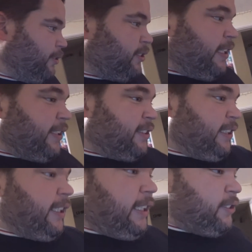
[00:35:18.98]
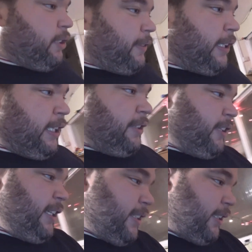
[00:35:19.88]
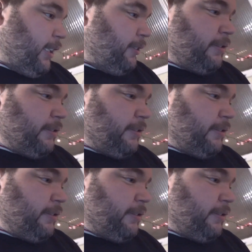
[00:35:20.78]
a stack of CDs over here either now.